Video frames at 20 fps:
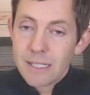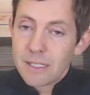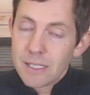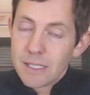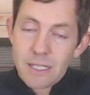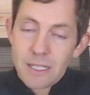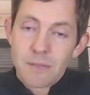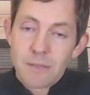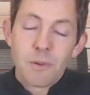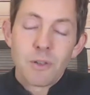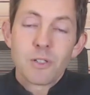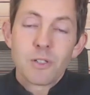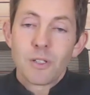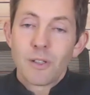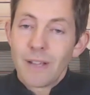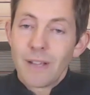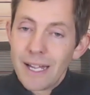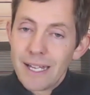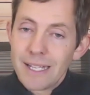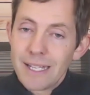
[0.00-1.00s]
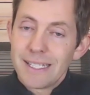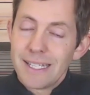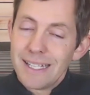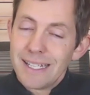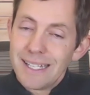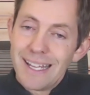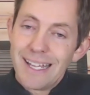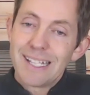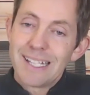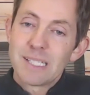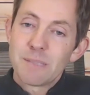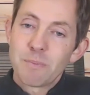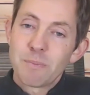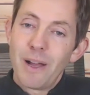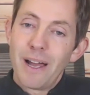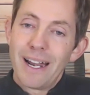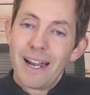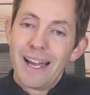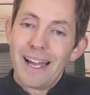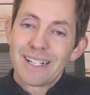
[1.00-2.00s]
commercializing its
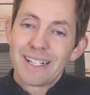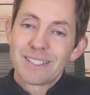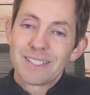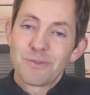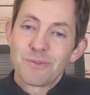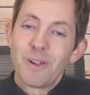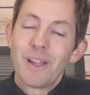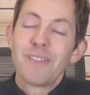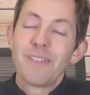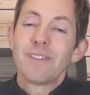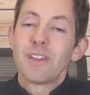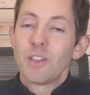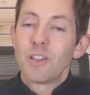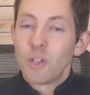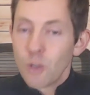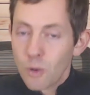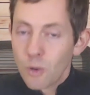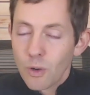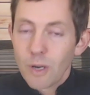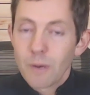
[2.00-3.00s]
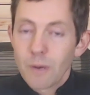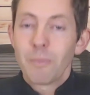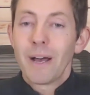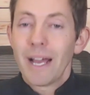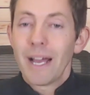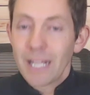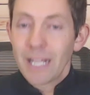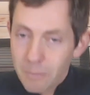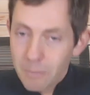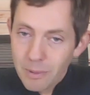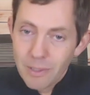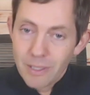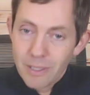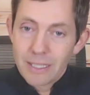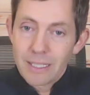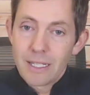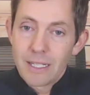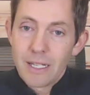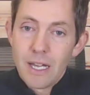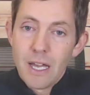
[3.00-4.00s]
products with your pocketbook.
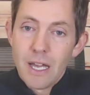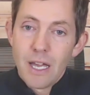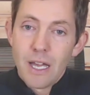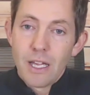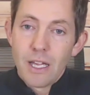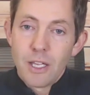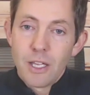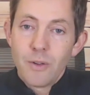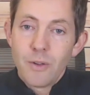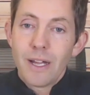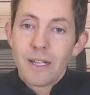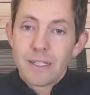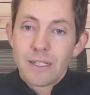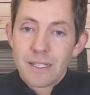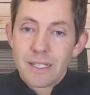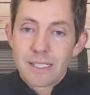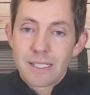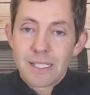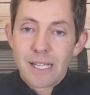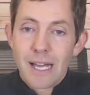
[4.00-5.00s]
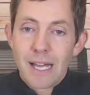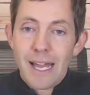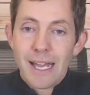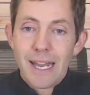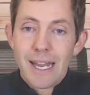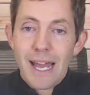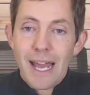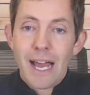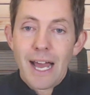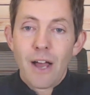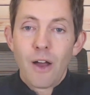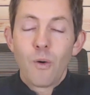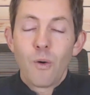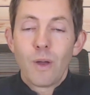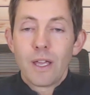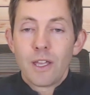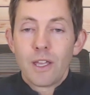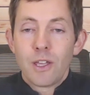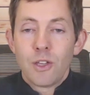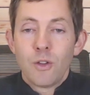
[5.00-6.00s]
You get to decide how
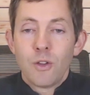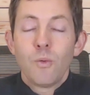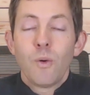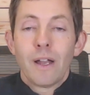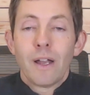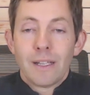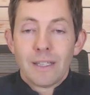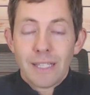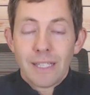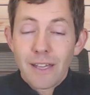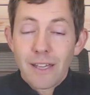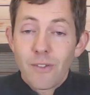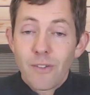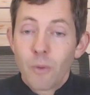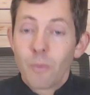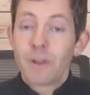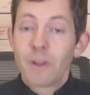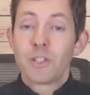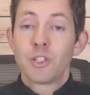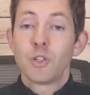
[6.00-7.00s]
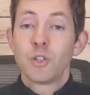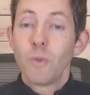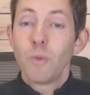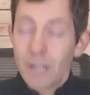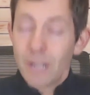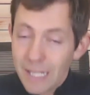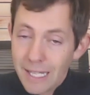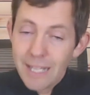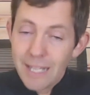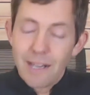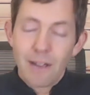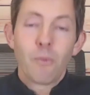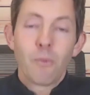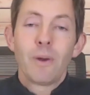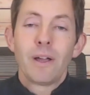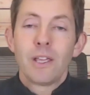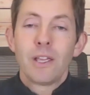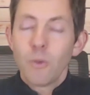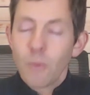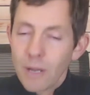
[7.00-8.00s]
you want to live and what you want to eat and
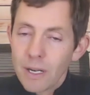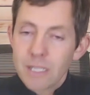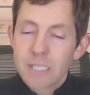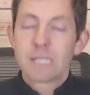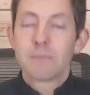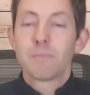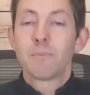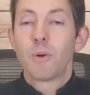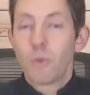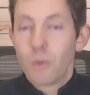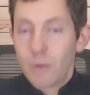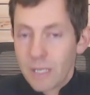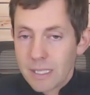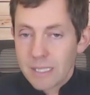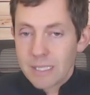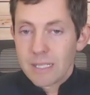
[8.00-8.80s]
what you want to support.